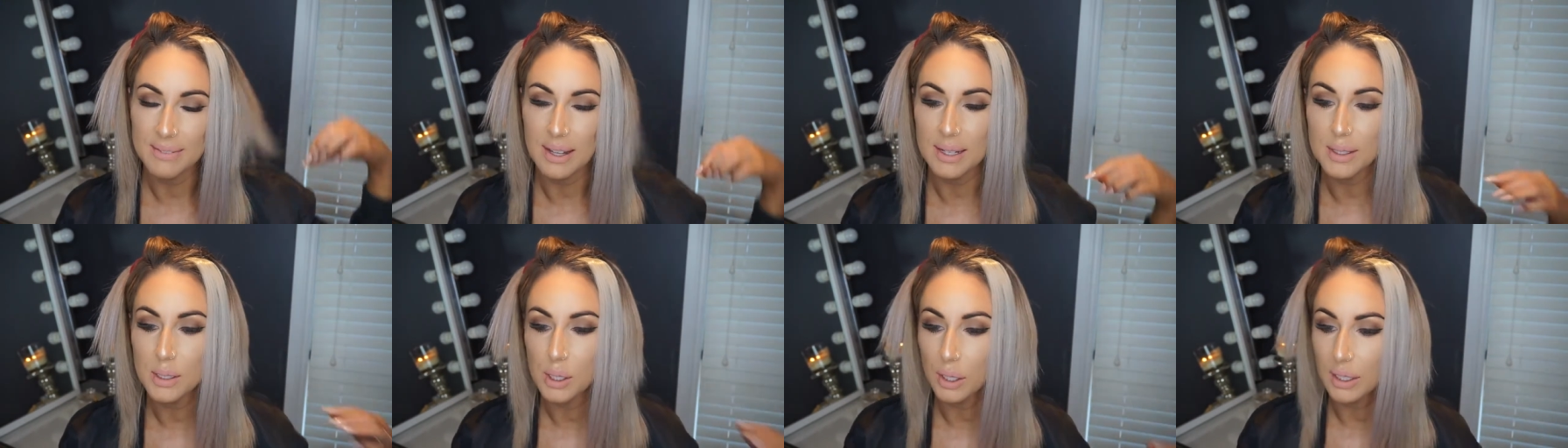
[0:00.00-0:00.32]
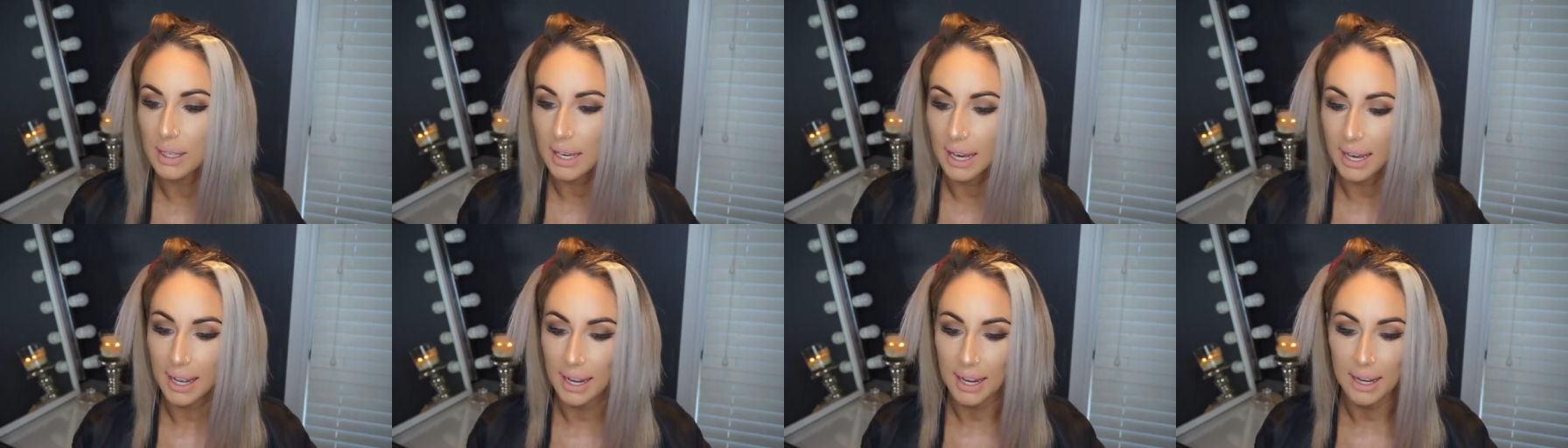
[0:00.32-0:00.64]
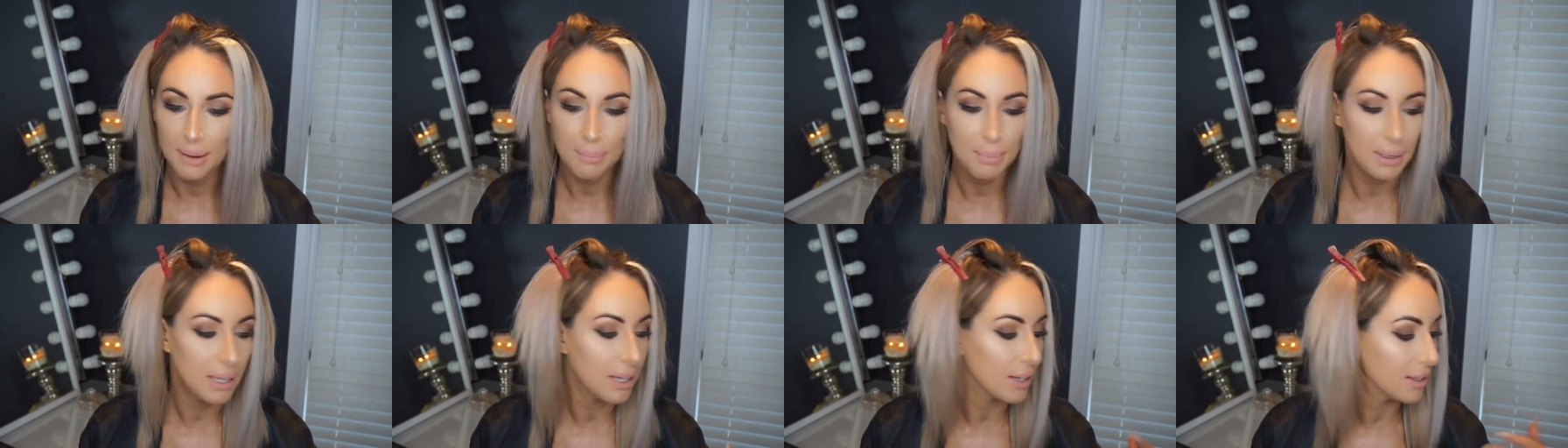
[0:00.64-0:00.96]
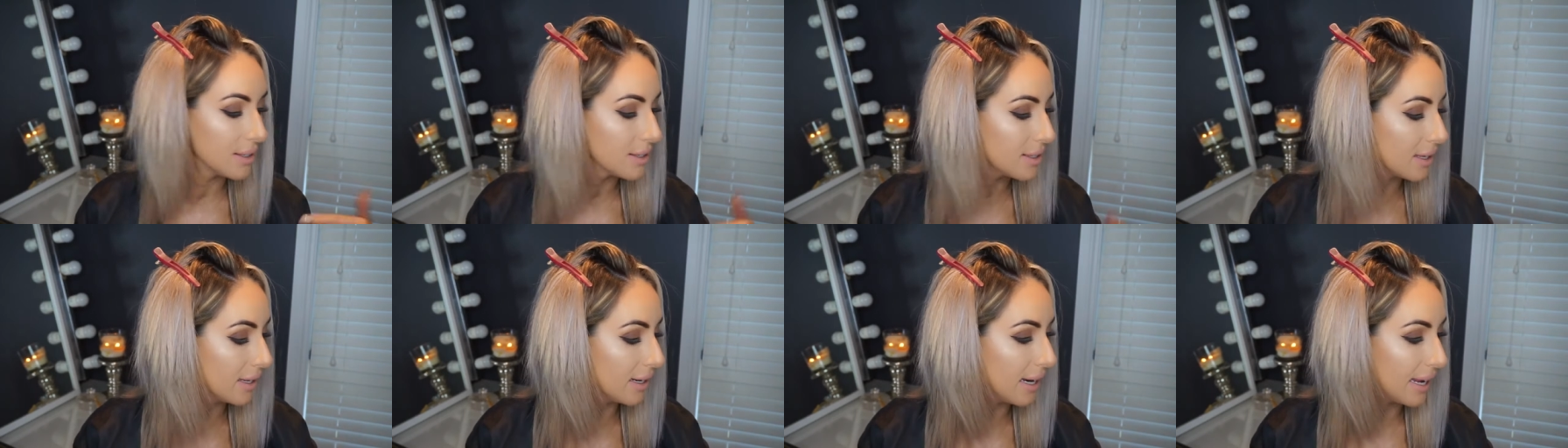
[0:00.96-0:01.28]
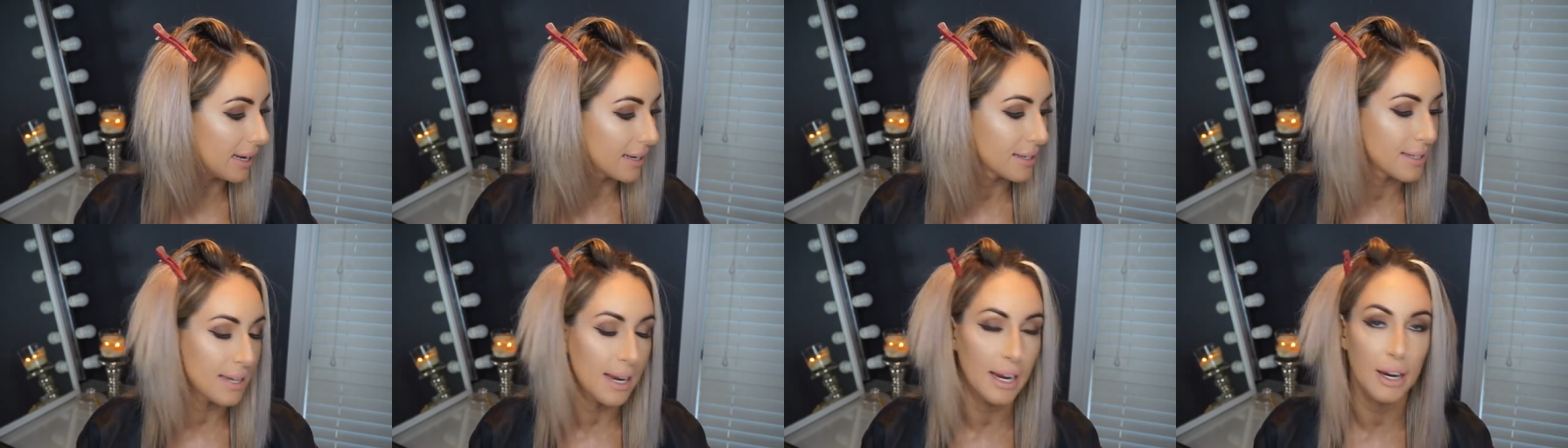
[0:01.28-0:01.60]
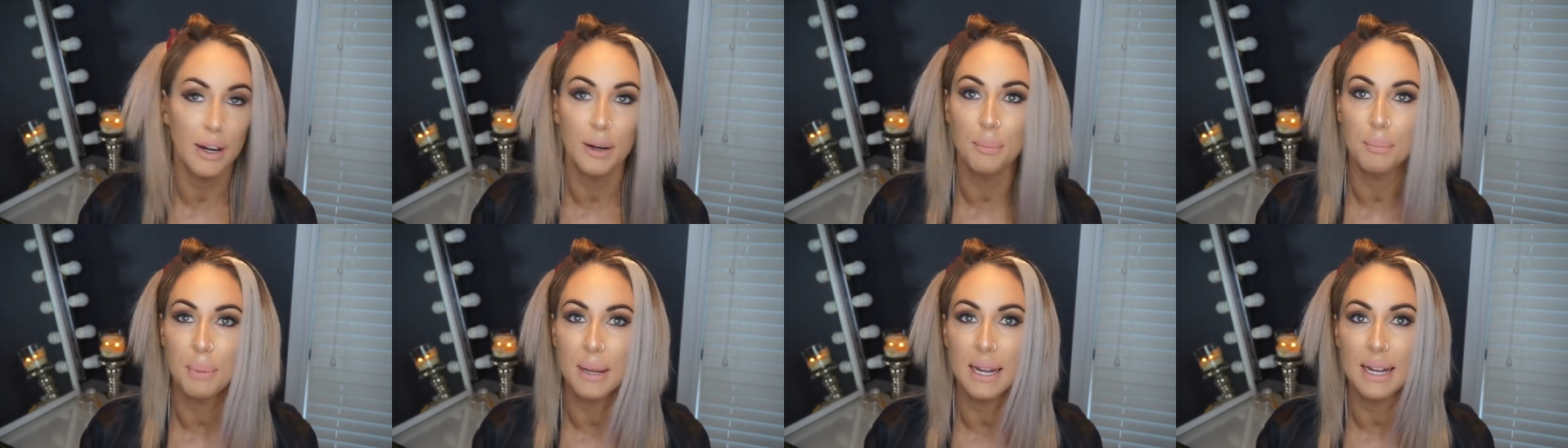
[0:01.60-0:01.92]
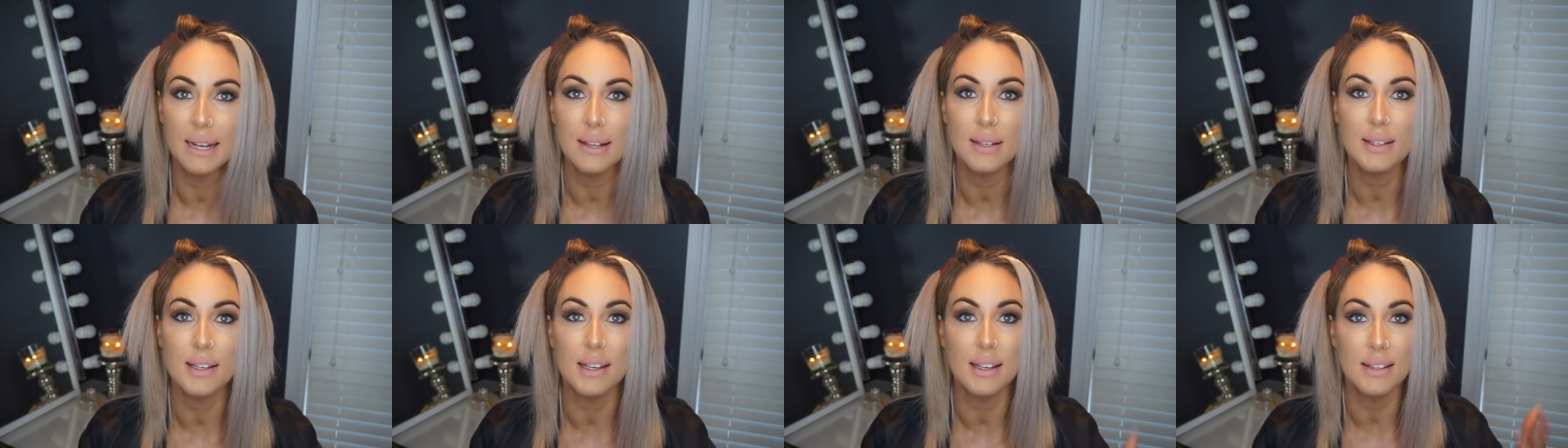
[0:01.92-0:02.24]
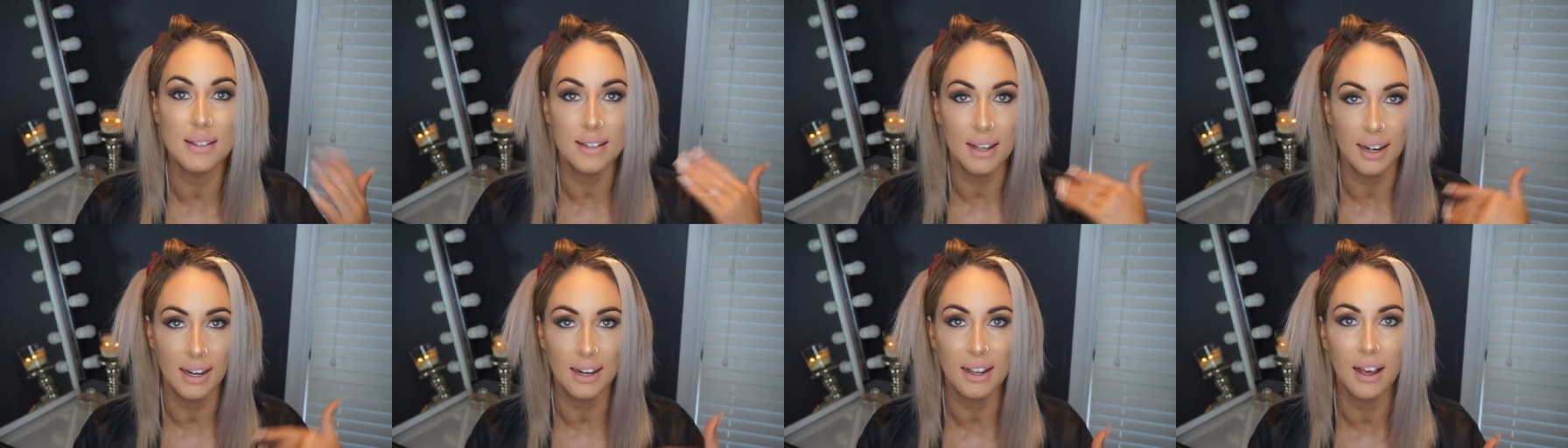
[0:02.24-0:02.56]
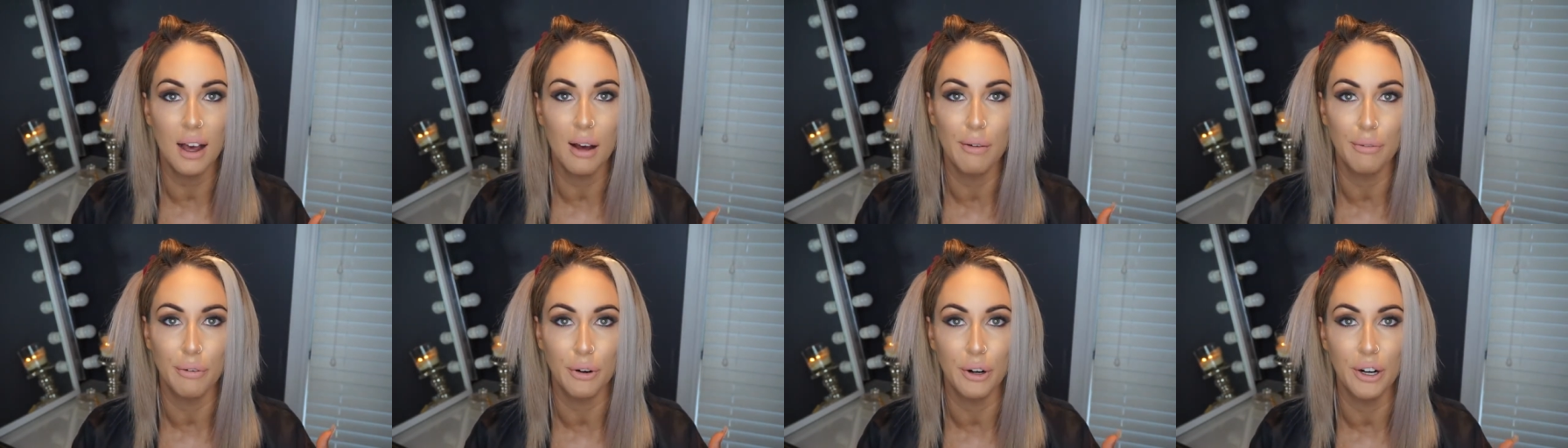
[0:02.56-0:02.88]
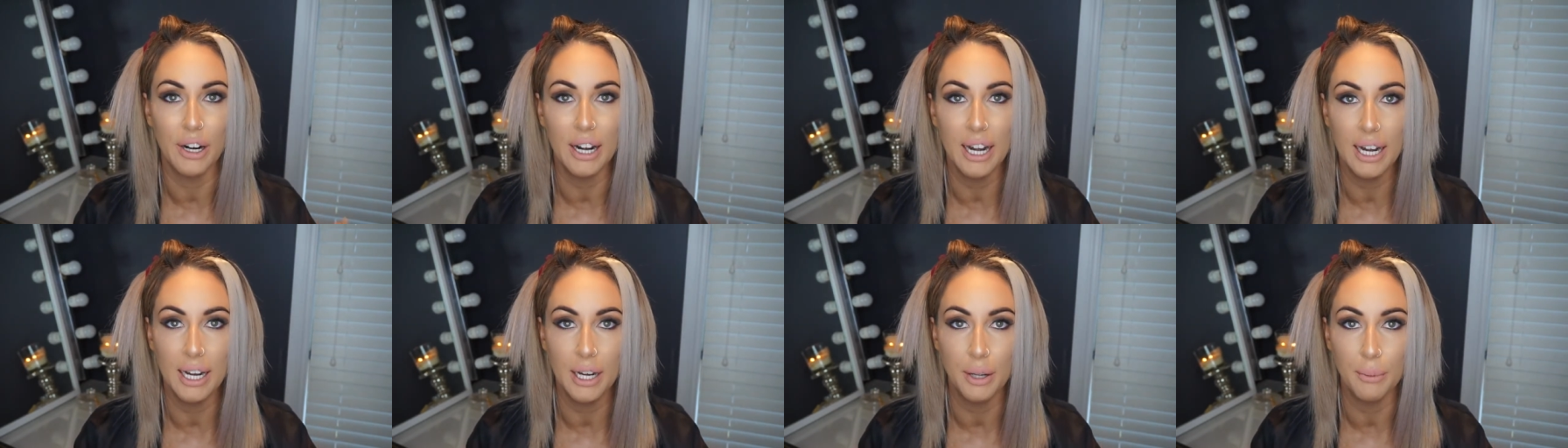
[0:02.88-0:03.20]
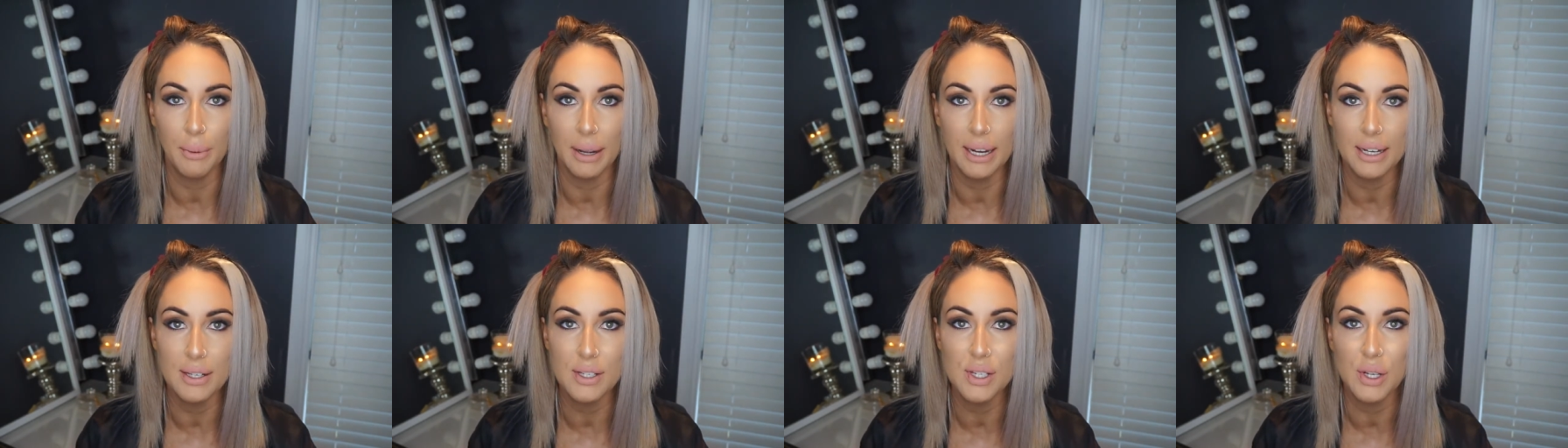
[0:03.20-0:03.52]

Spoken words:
that's okay, because the next hair piece is going to cover it anyway.